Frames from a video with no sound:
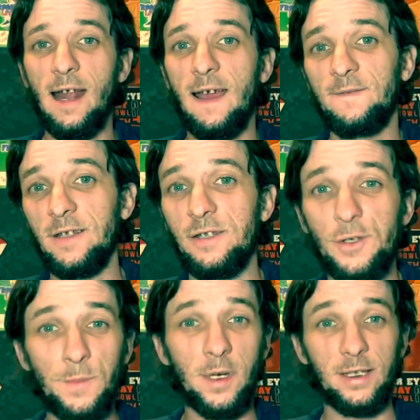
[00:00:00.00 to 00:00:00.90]
half to
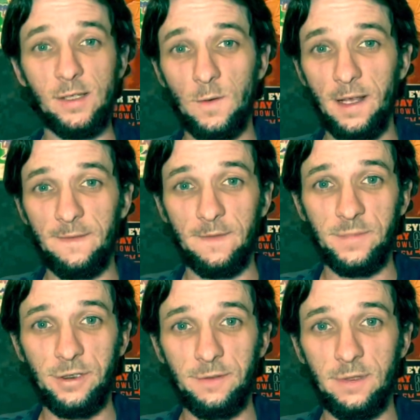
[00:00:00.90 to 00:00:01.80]
two months away from
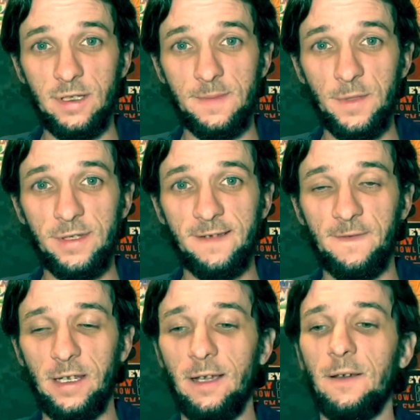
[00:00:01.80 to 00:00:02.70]
shooting this music
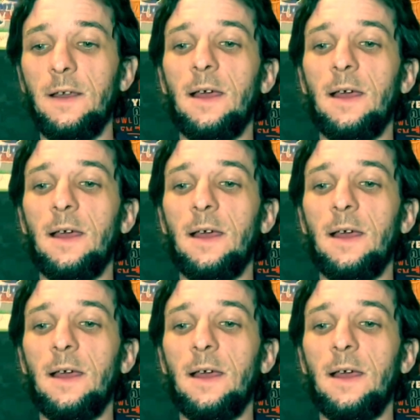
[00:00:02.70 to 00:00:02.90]
video.